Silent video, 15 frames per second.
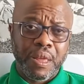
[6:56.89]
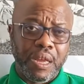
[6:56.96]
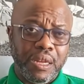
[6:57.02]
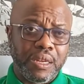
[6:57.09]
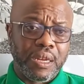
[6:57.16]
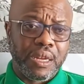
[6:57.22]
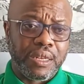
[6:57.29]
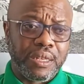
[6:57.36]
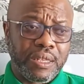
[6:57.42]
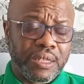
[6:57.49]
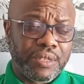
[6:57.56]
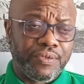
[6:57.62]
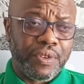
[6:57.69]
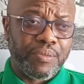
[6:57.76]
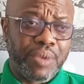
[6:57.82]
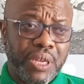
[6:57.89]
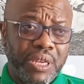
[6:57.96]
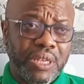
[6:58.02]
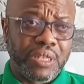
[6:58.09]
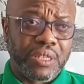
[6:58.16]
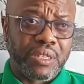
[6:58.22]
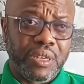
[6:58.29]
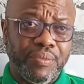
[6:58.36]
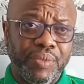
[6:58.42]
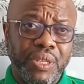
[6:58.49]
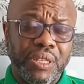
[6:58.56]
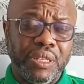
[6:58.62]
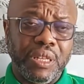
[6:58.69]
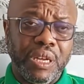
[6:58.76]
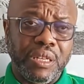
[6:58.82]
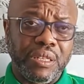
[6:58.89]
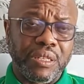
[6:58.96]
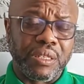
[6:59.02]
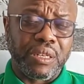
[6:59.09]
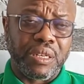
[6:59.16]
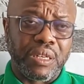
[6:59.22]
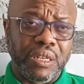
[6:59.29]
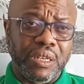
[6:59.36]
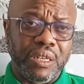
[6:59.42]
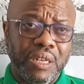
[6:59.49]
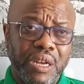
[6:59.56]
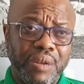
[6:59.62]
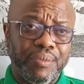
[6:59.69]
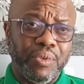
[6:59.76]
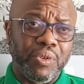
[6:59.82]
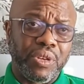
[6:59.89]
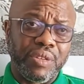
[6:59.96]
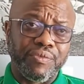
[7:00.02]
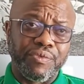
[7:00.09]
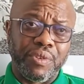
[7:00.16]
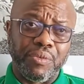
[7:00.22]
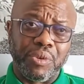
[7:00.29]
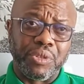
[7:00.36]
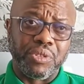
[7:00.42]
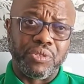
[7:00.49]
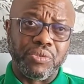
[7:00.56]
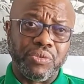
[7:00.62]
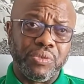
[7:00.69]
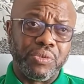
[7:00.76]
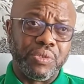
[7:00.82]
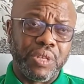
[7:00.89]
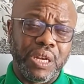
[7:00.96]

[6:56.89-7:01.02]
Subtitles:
And this, for me, is something that I'm looking forward to